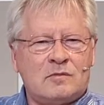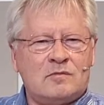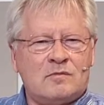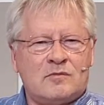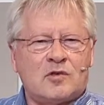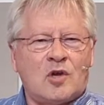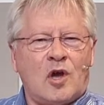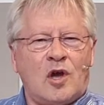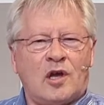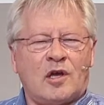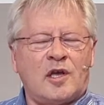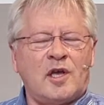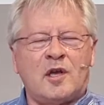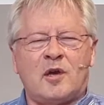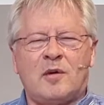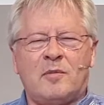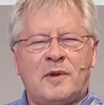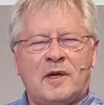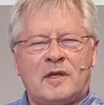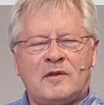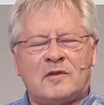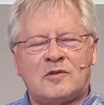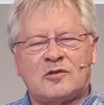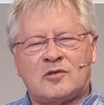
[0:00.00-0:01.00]
talking
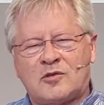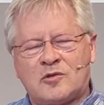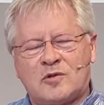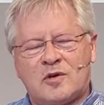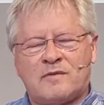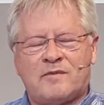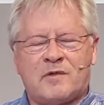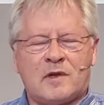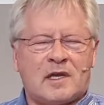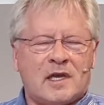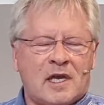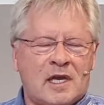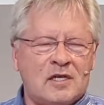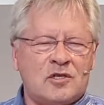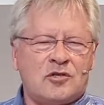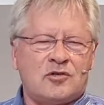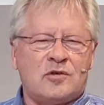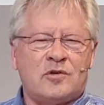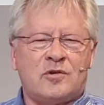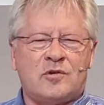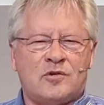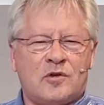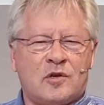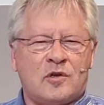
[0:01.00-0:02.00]
about the
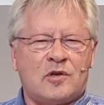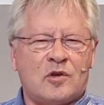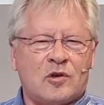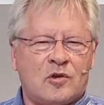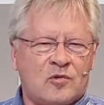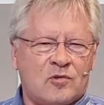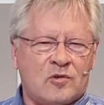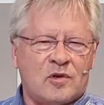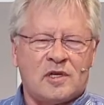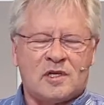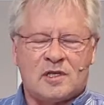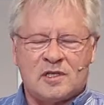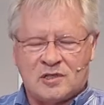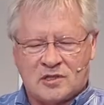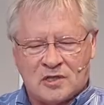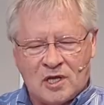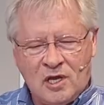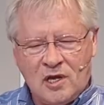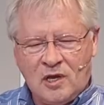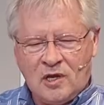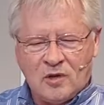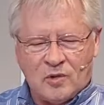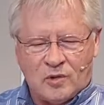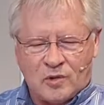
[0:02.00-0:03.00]
certification or the degrees
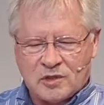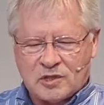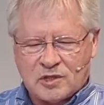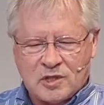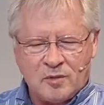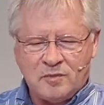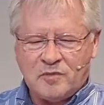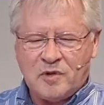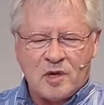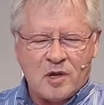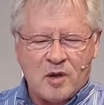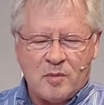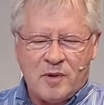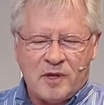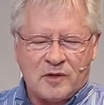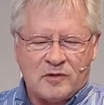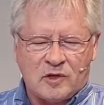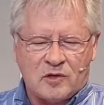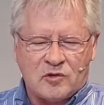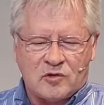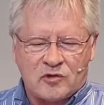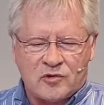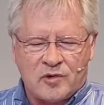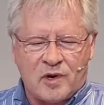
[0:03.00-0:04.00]
or something about
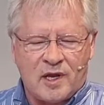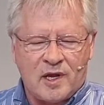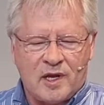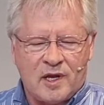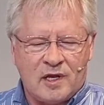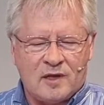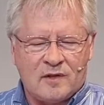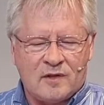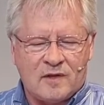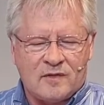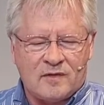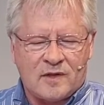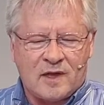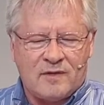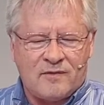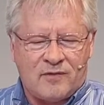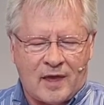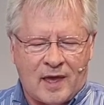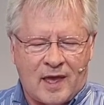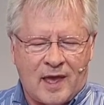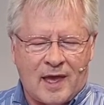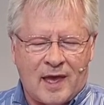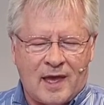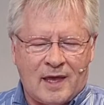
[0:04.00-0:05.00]
the training that they've
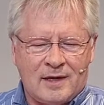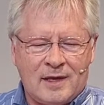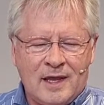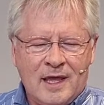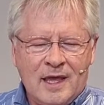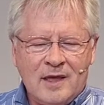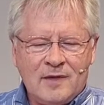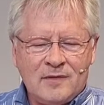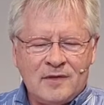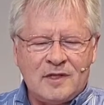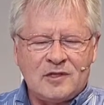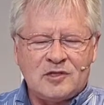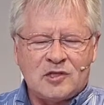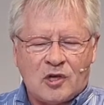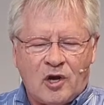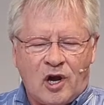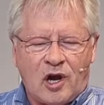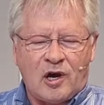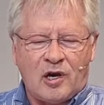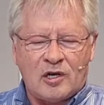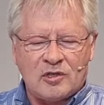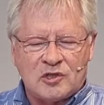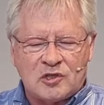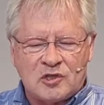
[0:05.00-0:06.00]
had. These
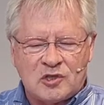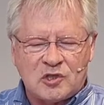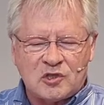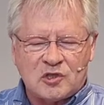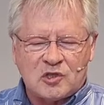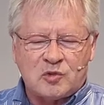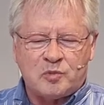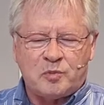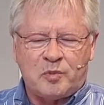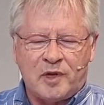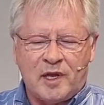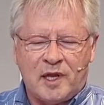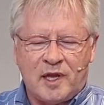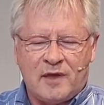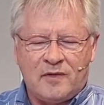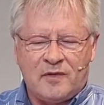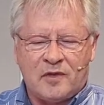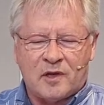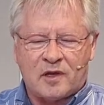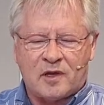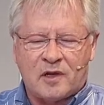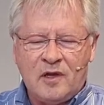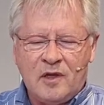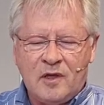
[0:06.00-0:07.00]
cards display
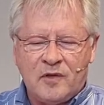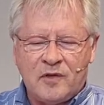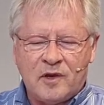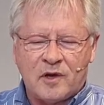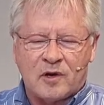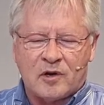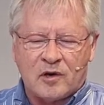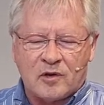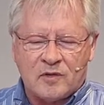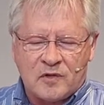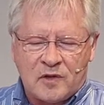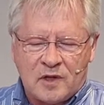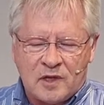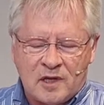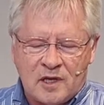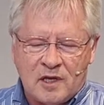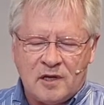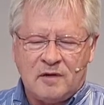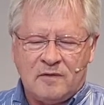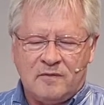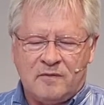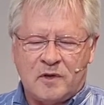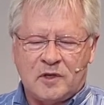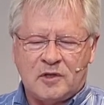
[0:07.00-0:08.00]
the, their, the
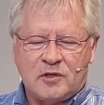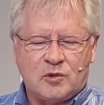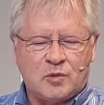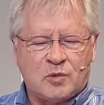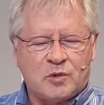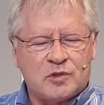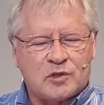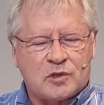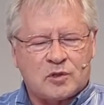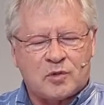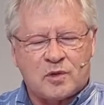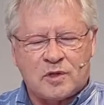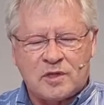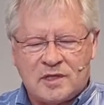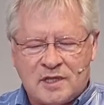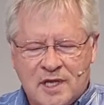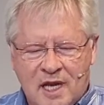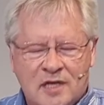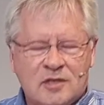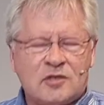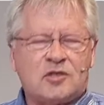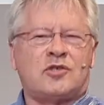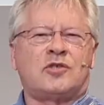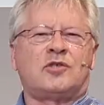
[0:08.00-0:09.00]
individual's
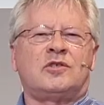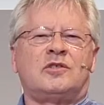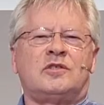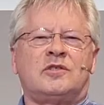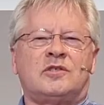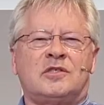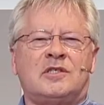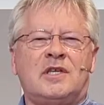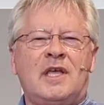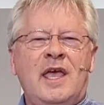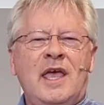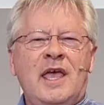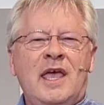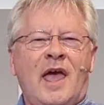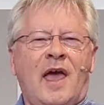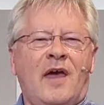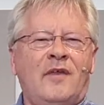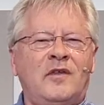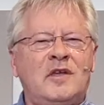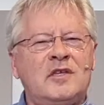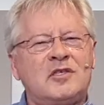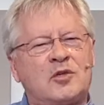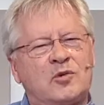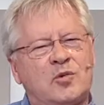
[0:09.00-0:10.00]
credentials,
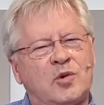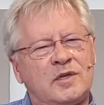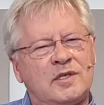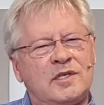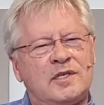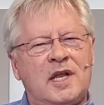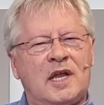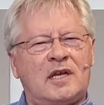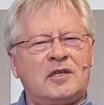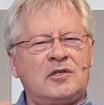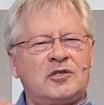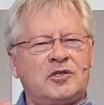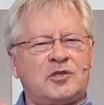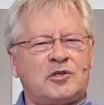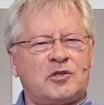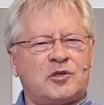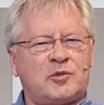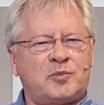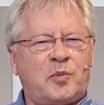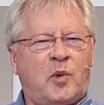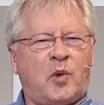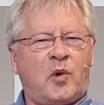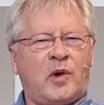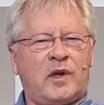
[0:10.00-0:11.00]
and these credentials
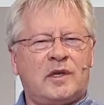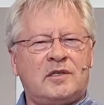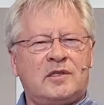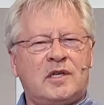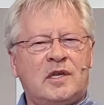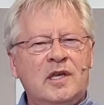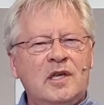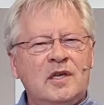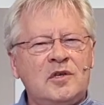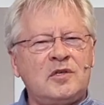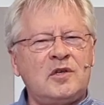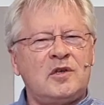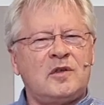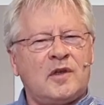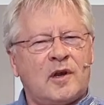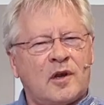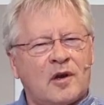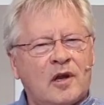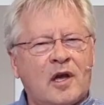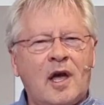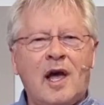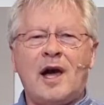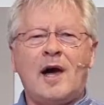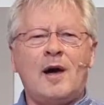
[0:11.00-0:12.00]
point to their
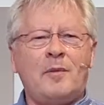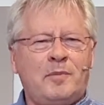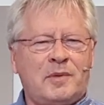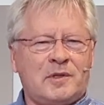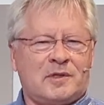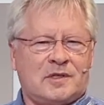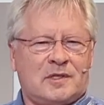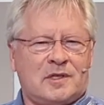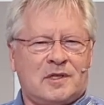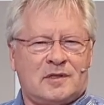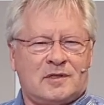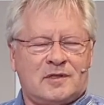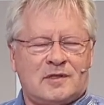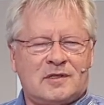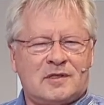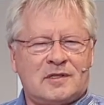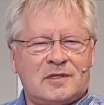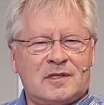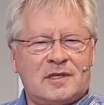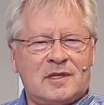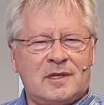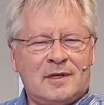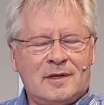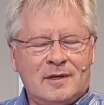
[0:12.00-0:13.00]

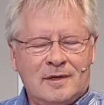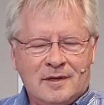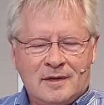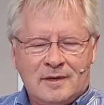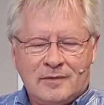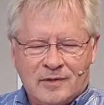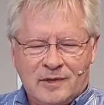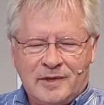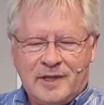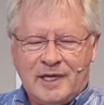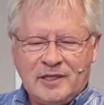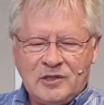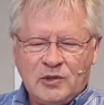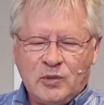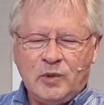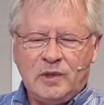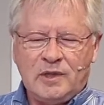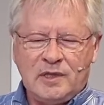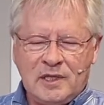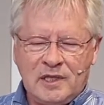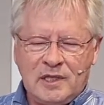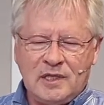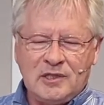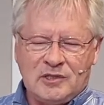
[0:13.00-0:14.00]
competence. Well, that's
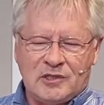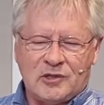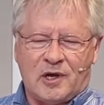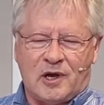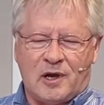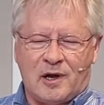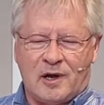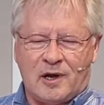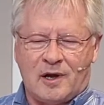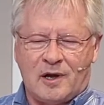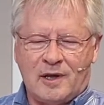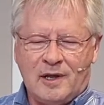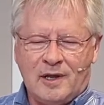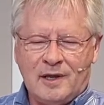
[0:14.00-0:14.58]
what these are.